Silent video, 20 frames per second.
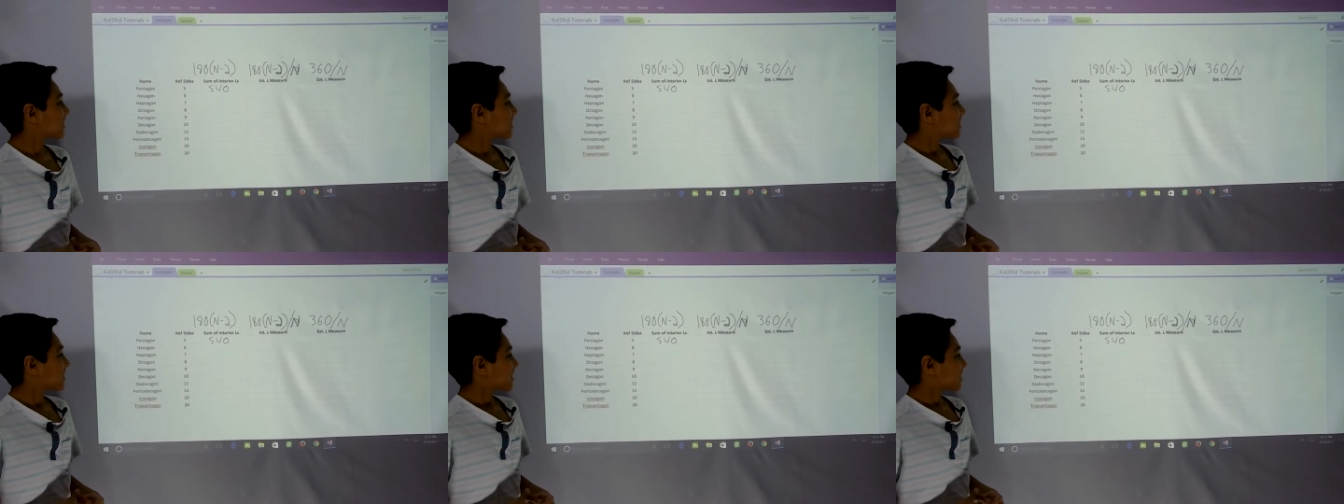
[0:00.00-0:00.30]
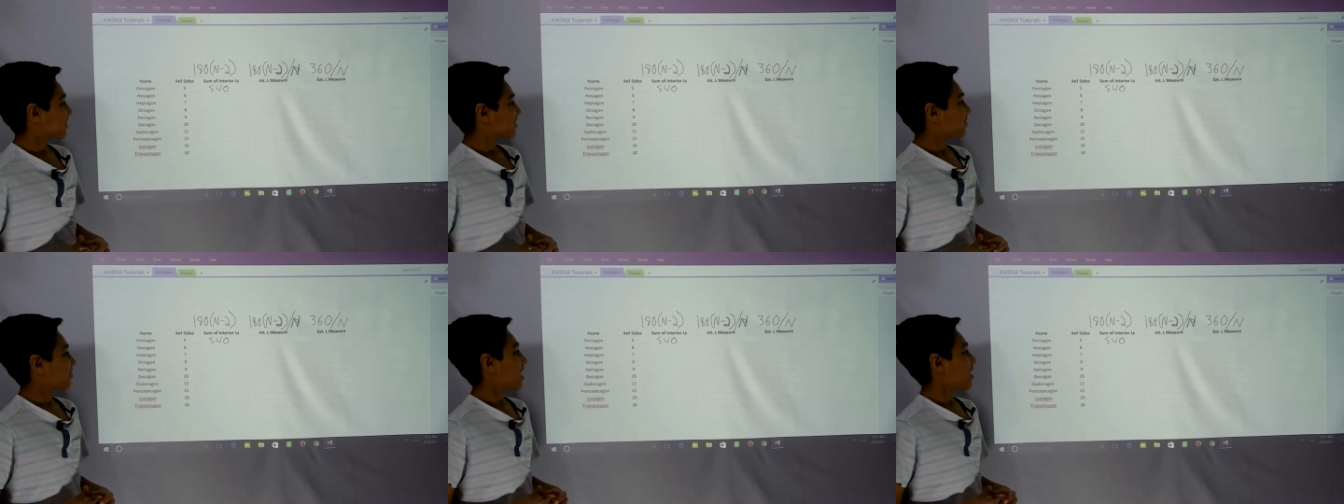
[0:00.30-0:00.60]

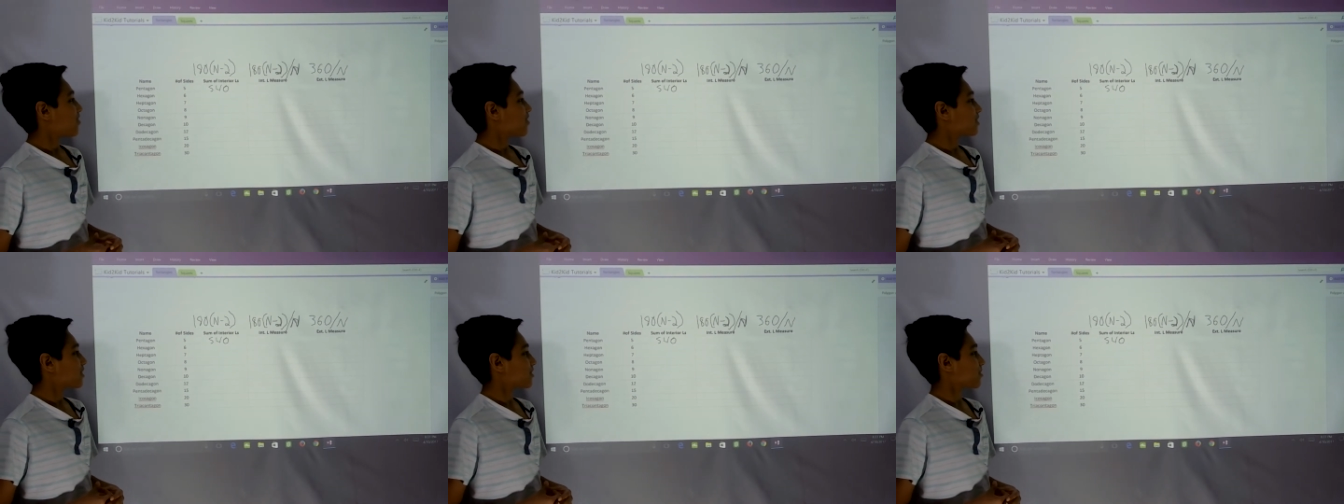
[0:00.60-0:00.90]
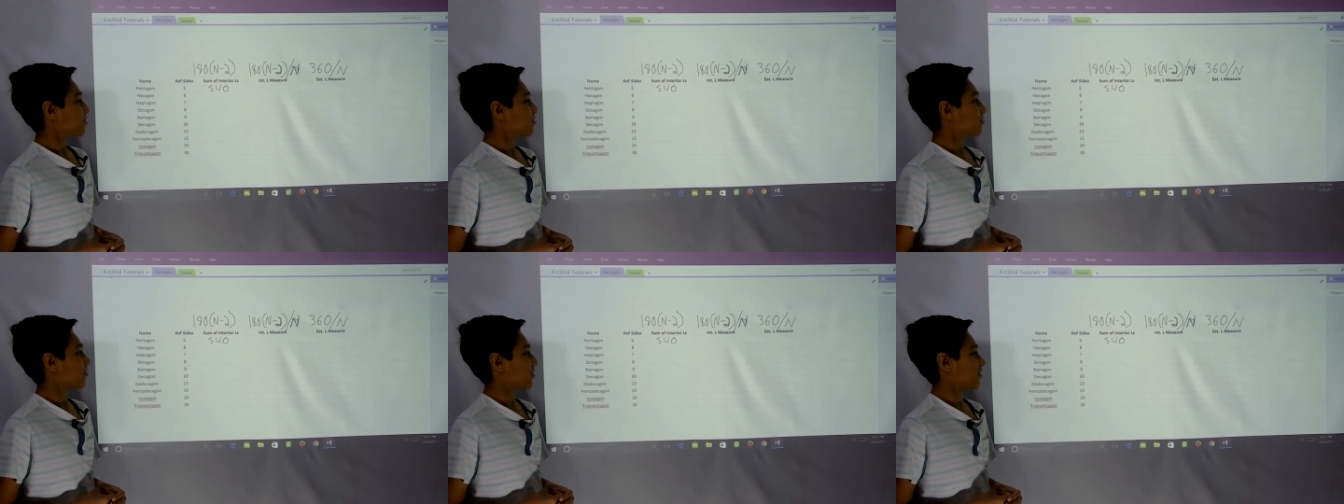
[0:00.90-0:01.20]
So 540
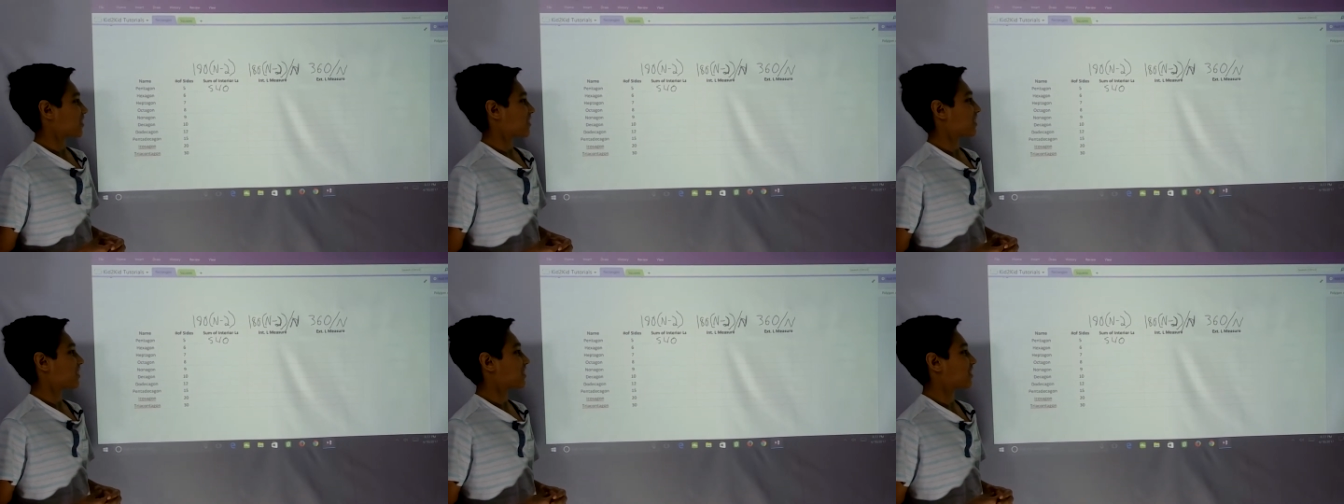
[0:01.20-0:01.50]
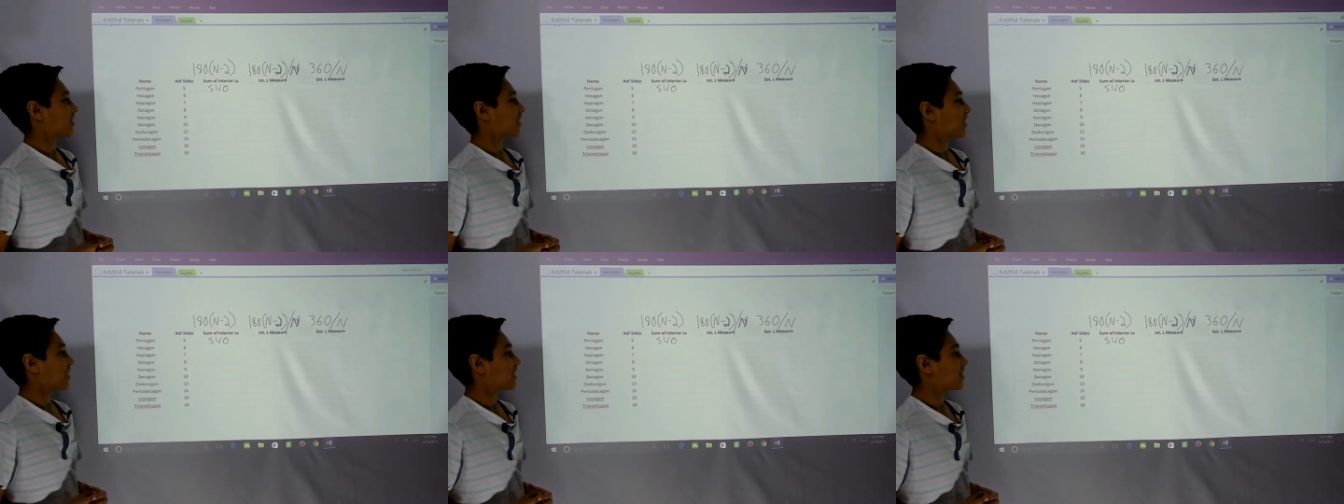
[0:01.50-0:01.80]

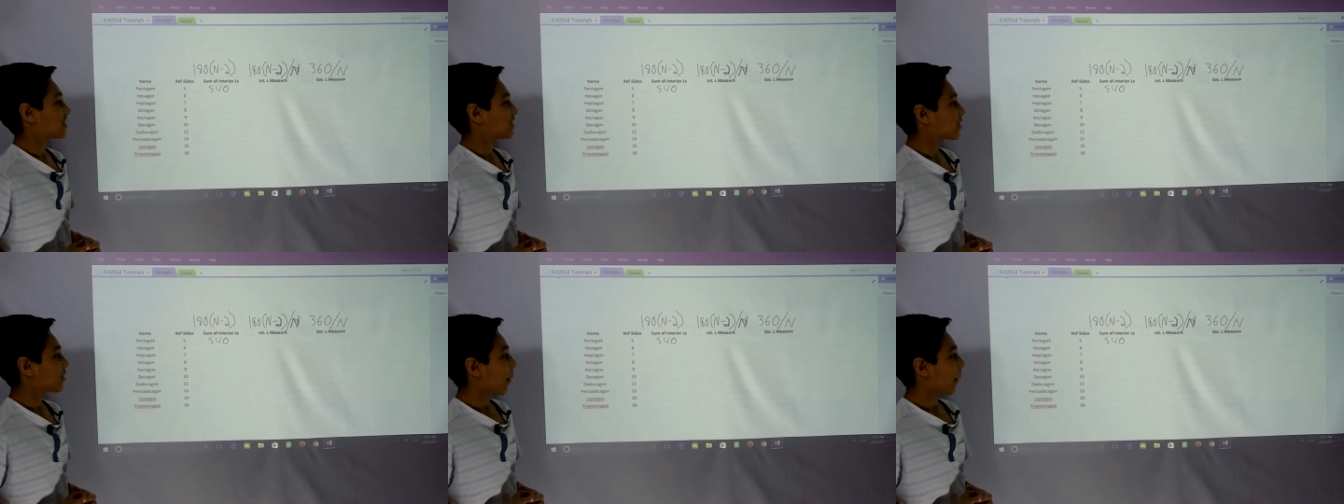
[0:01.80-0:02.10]
degrees.